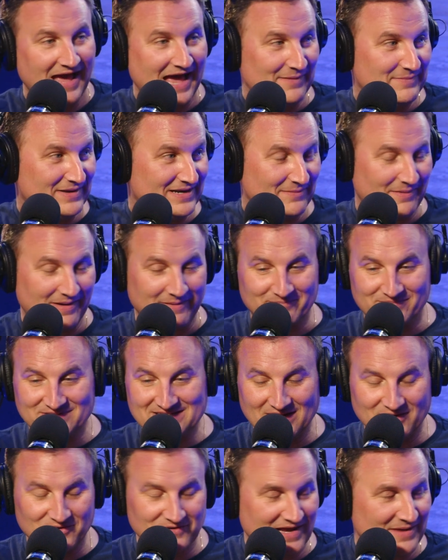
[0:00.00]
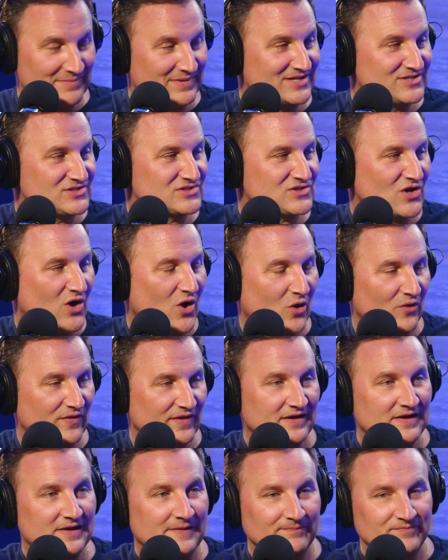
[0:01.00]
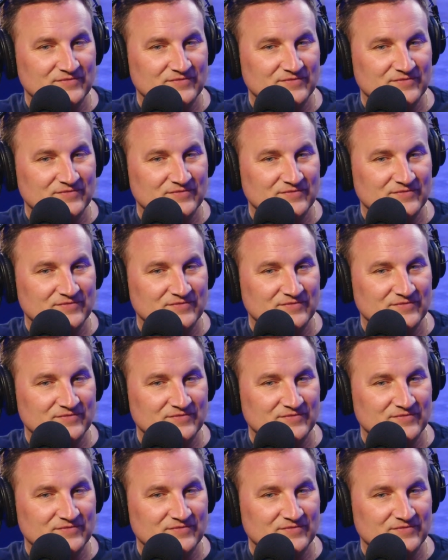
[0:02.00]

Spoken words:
My dinner. I mean, it's just a whole thing.